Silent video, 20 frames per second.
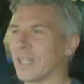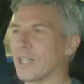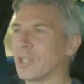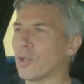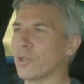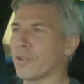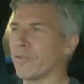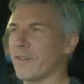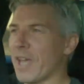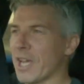a
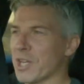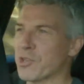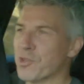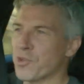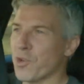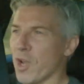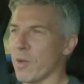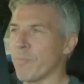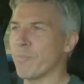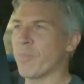lot of
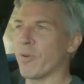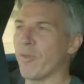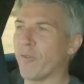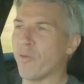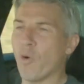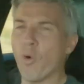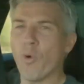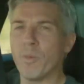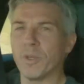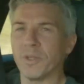extra
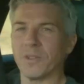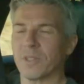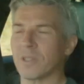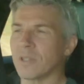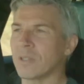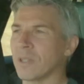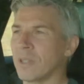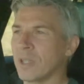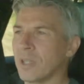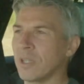
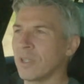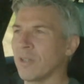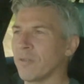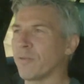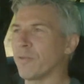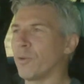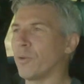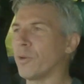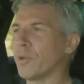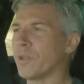performance
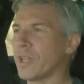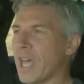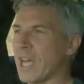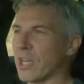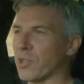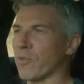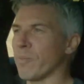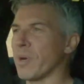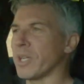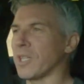for the
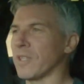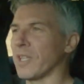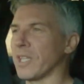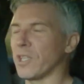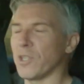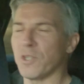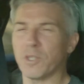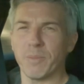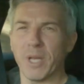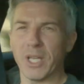extra money
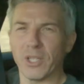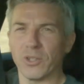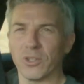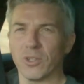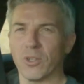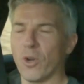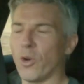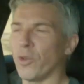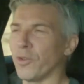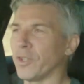that you spend
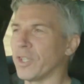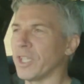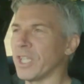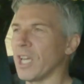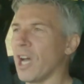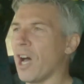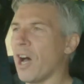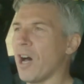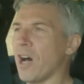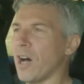on the
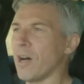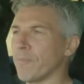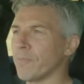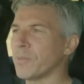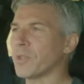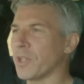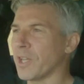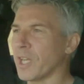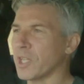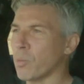
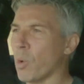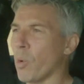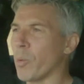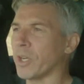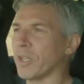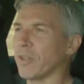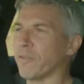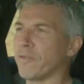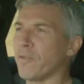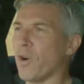R? So that's what we're
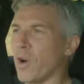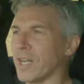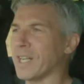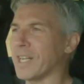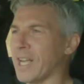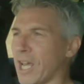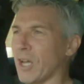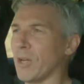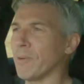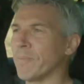going to
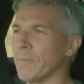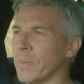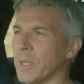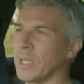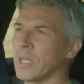find out.